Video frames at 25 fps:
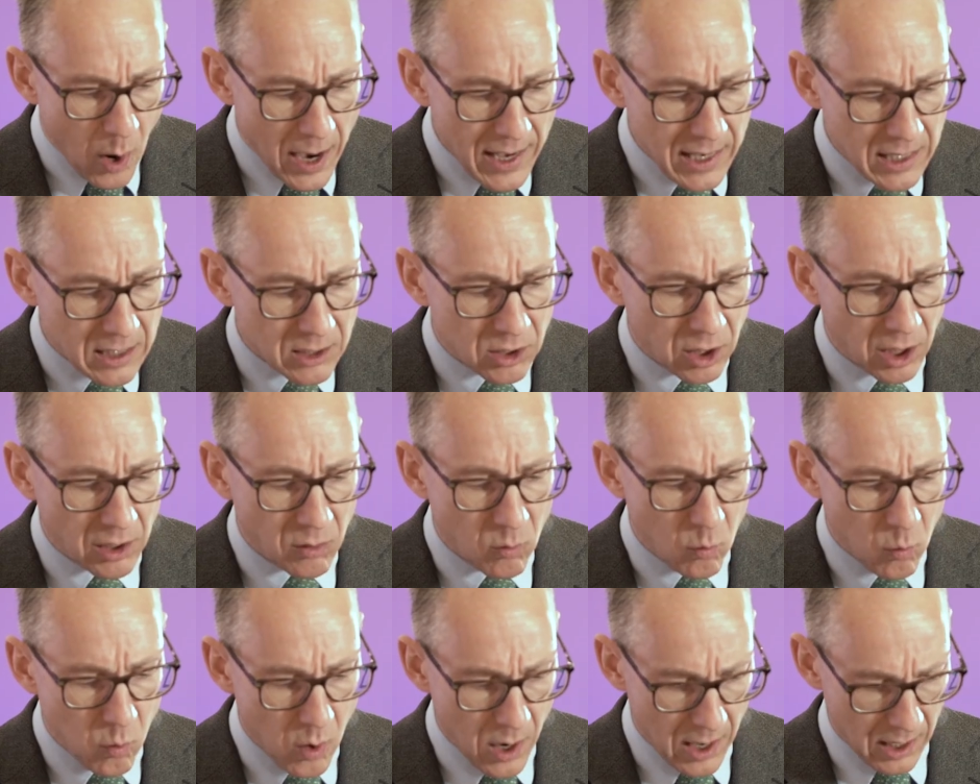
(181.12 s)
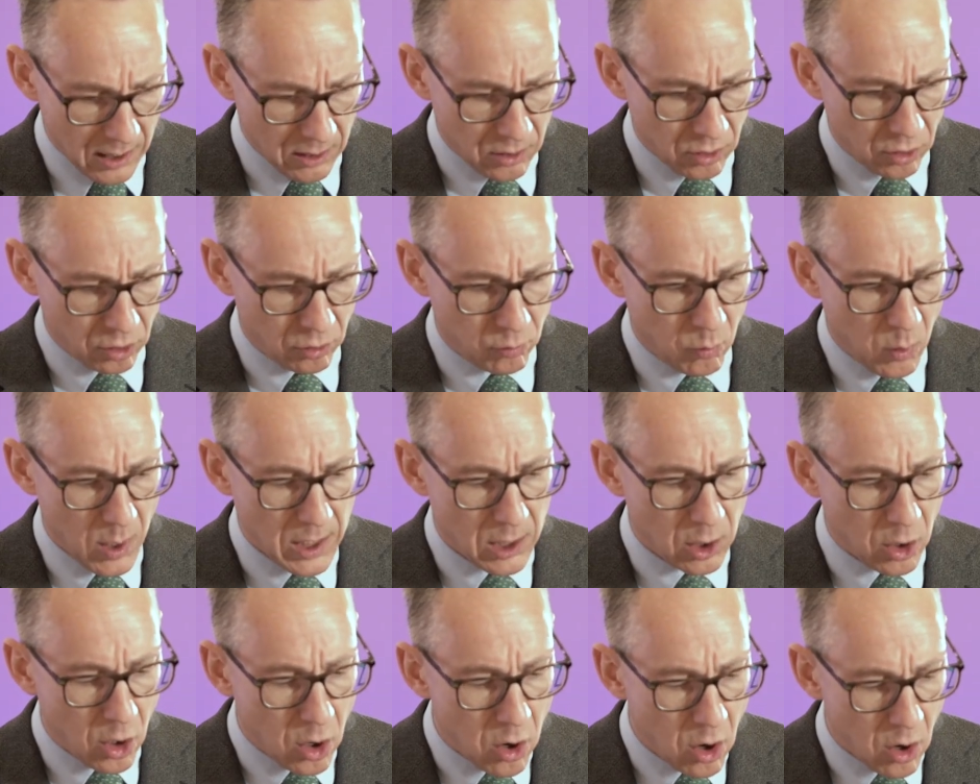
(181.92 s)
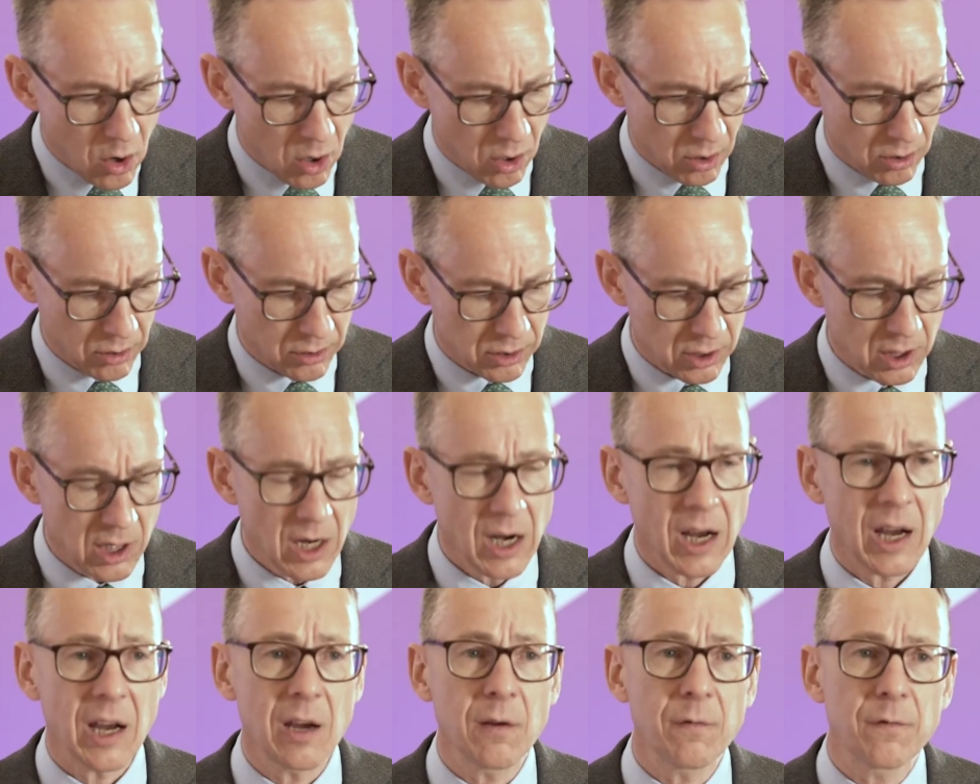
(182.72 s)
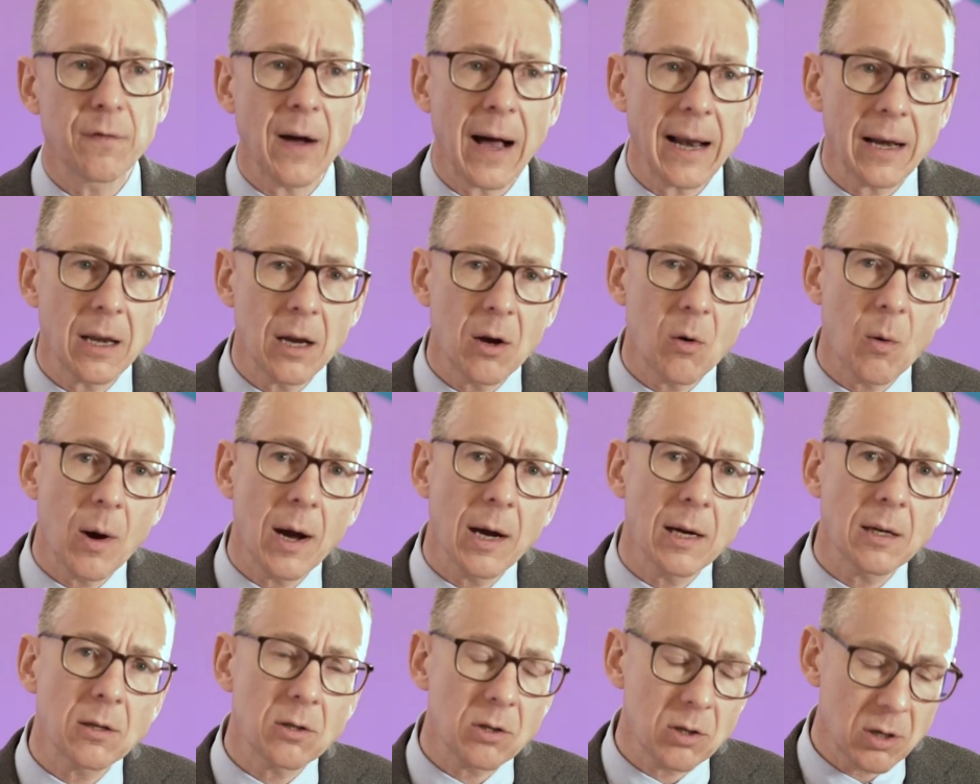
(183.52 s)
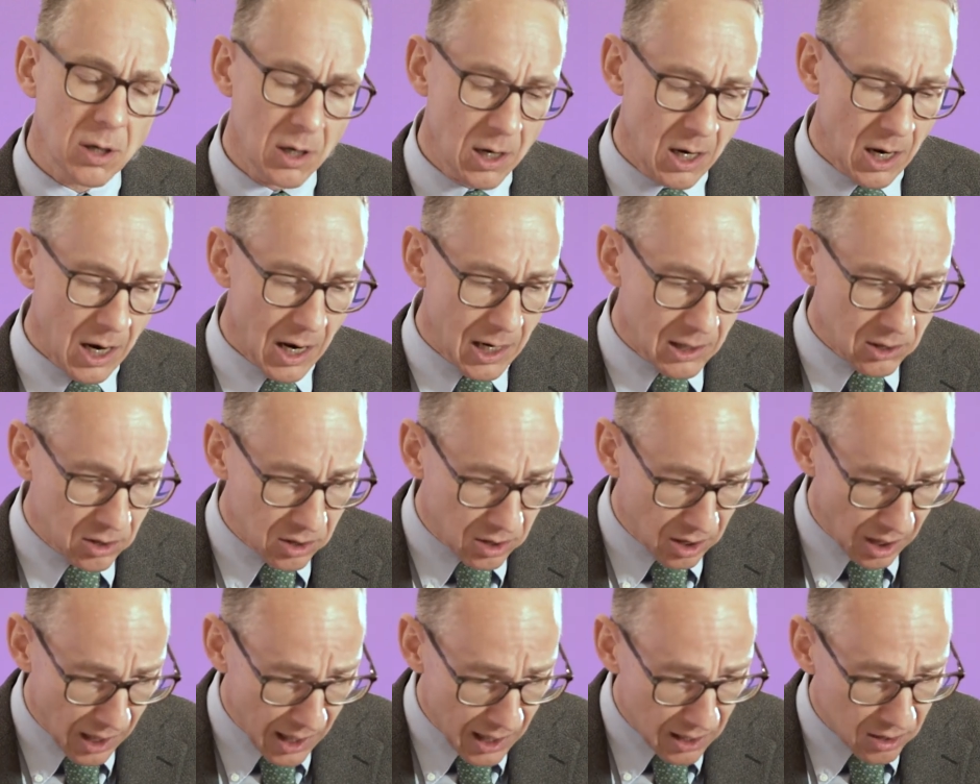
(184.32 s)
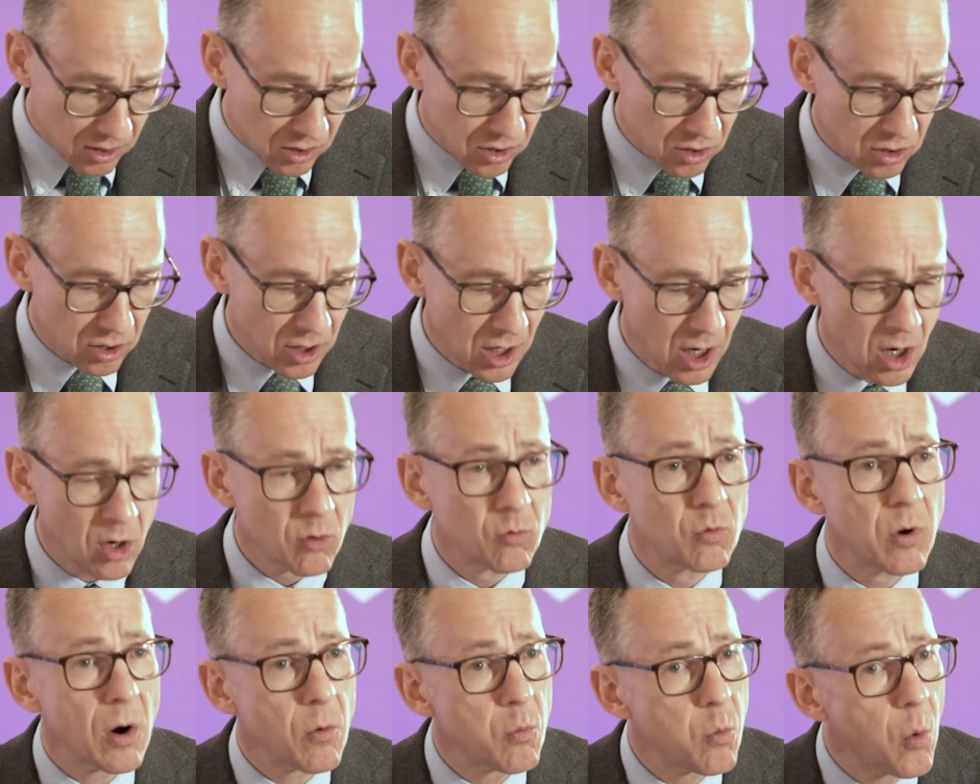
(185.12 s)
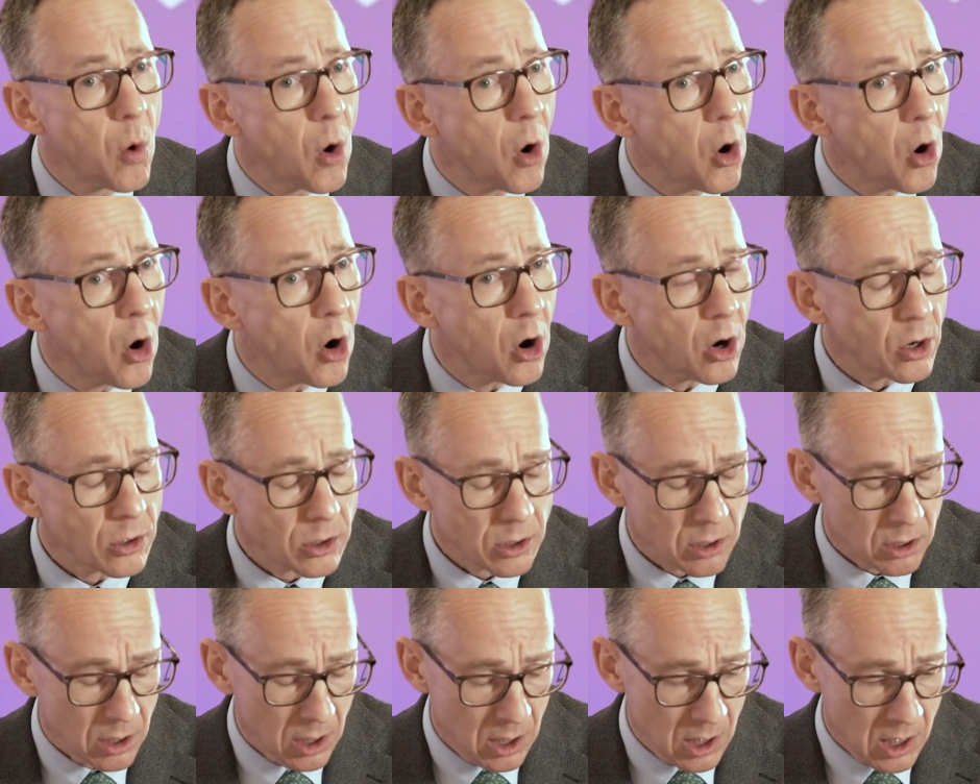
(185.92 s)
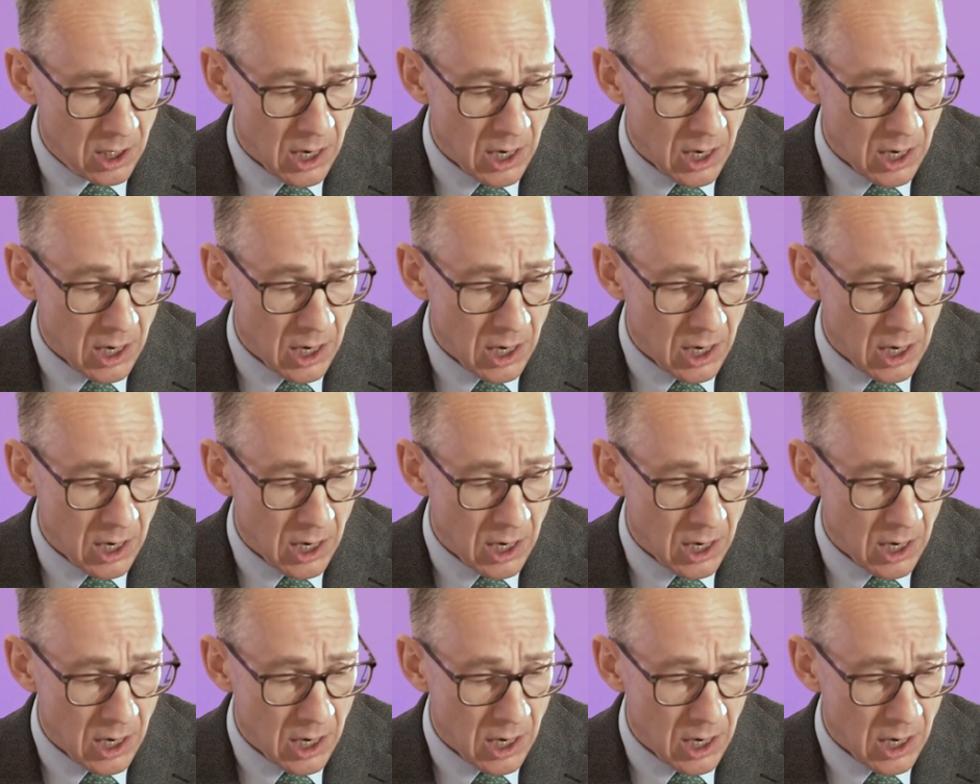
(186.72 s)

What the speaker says: ways in which we could evaluate, assess, reward,